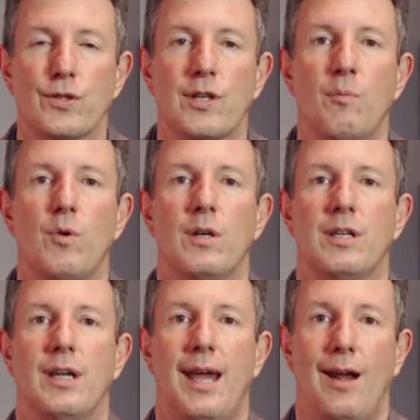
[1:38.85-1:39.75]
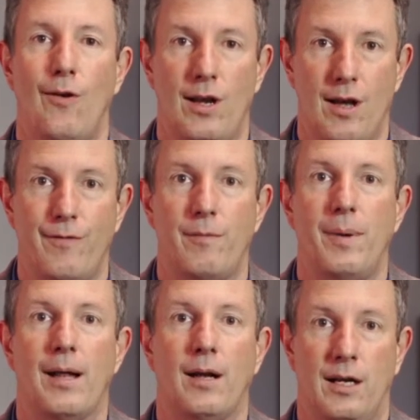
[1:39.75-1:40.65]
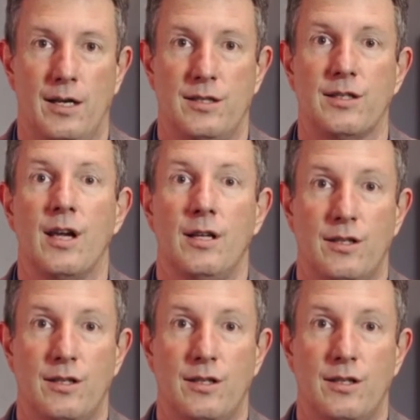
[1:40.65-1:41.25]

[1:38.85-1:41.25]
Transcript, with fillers: someone to care enough about us